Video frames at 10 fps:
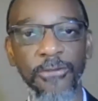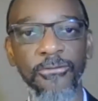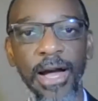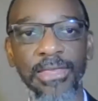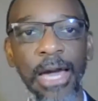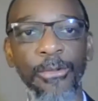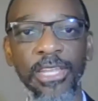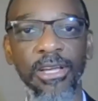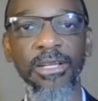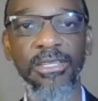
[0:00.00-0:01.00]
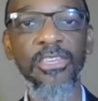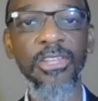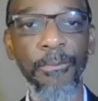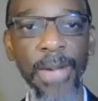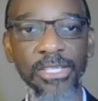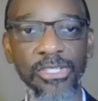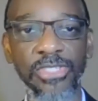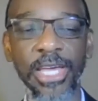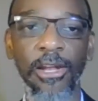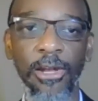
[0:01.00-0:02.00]
of the fact that we need to continue the measures
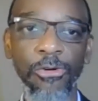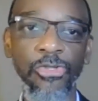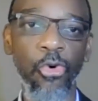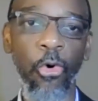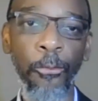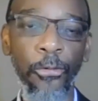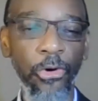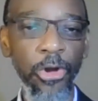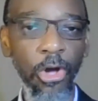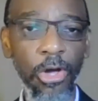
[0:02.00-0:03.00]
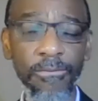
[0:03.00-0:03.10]
that allow us to open